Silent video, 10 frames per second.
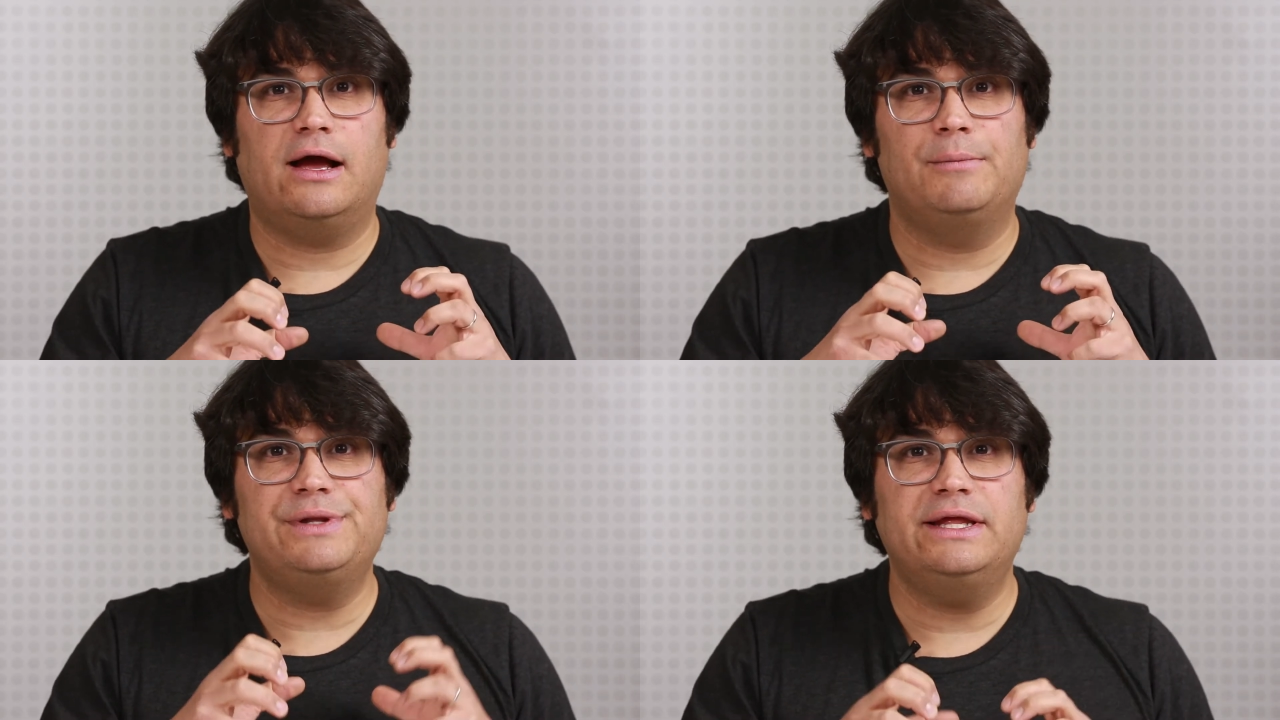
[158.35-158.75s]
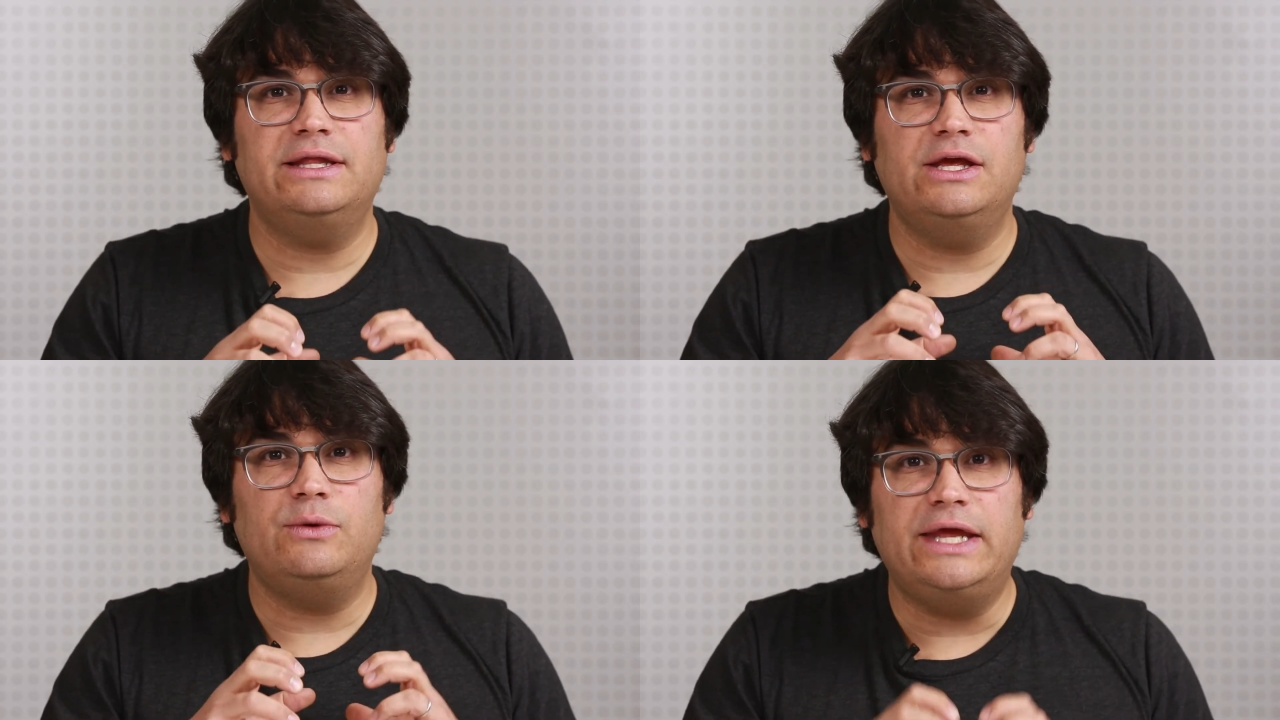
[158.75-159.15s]
a
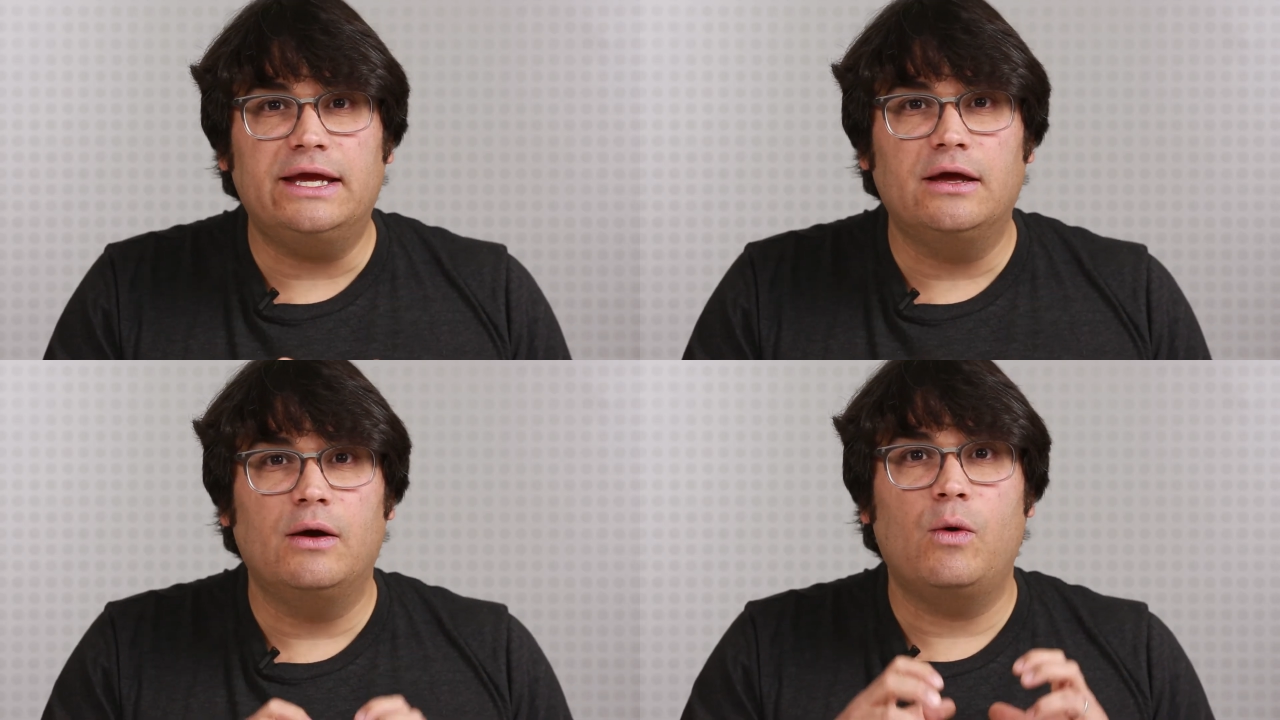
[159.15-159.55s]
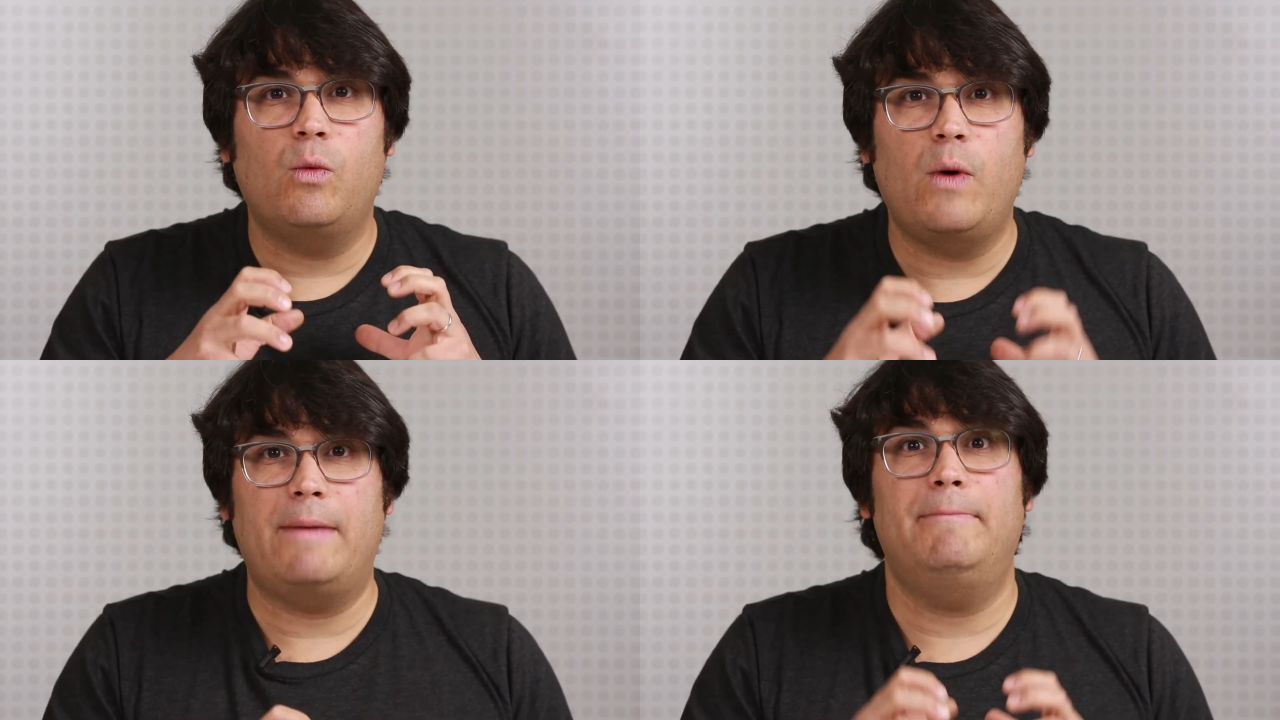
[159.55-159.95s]
completely unique
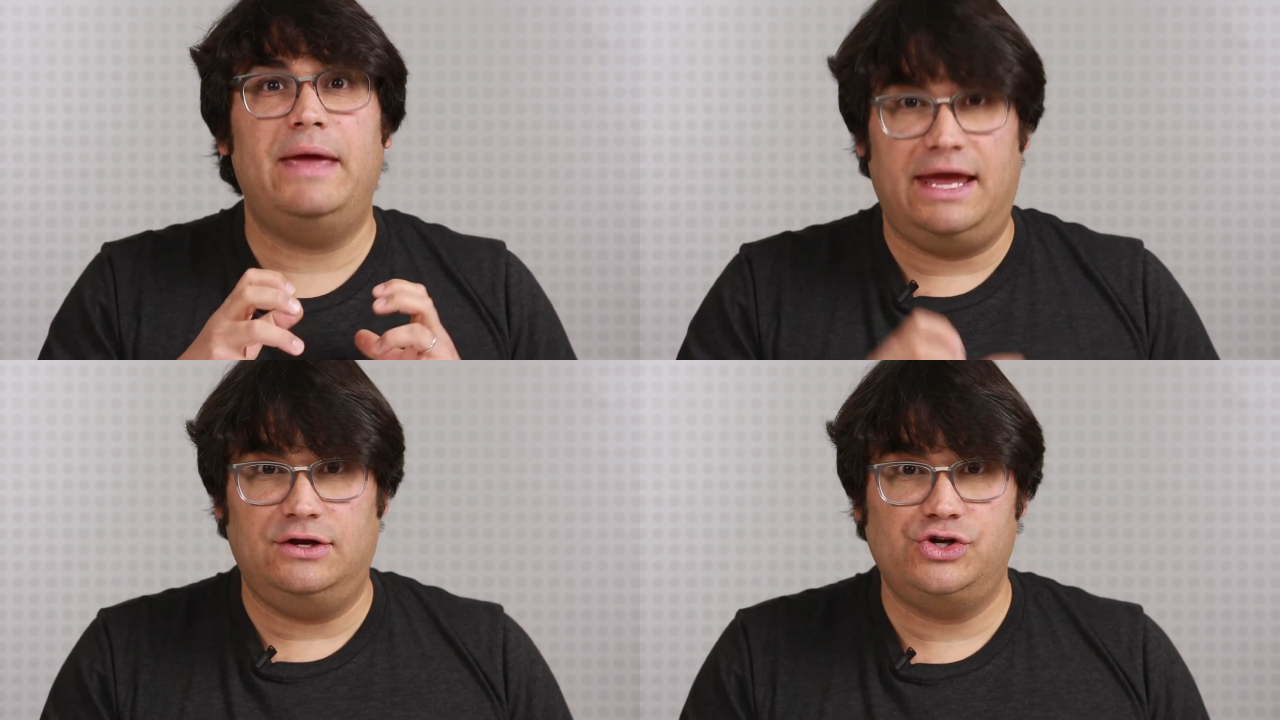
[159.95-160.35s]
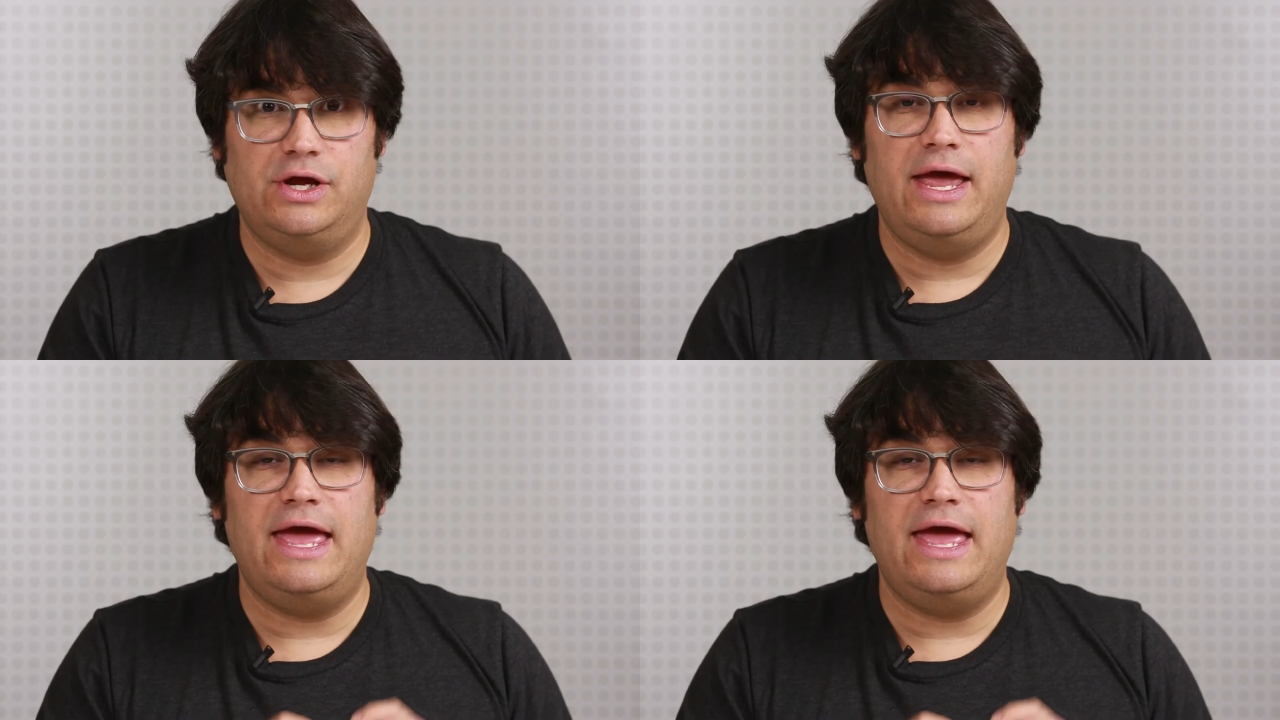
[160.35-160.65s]
web page,